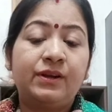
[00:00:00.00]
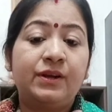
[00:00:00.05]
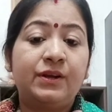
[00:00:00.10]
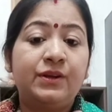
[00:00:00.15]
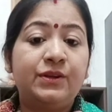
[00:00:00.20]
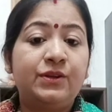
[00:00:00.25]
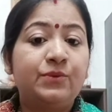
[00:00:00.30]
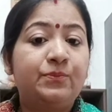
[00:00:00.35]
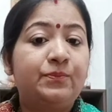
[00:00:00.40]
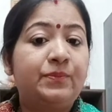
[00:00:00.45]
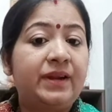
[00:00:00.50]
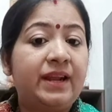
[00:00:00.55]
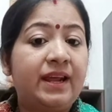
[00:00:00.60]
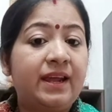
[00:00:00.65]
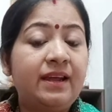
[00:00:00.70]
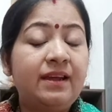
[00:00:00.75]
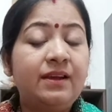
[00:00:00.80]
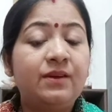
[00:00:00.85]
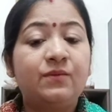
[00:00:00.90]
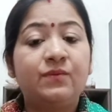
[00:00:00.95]
you
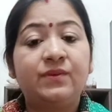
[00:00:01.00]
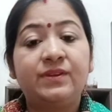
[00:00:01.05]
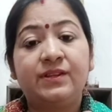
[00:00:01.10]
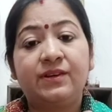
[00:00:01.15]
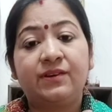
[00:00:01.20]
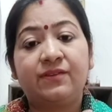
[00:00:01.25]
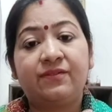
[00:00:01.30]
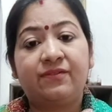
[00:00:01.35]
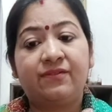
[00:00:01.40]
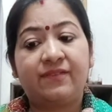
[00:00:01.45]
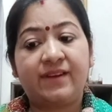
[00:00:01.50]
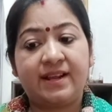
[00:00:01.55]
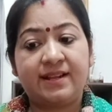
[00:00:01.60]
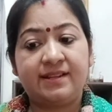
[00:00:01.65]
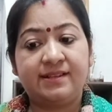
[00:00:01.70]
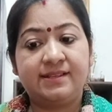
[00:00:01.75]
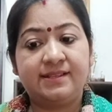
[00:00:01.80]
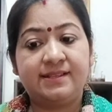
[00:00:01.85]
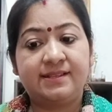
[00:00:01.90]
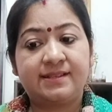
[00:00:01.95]
play with your
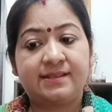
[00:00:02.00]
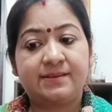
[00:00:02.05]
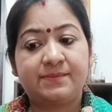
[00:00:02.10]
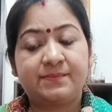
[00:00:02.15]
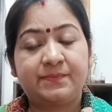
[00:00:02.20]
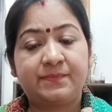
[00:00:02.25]
friends.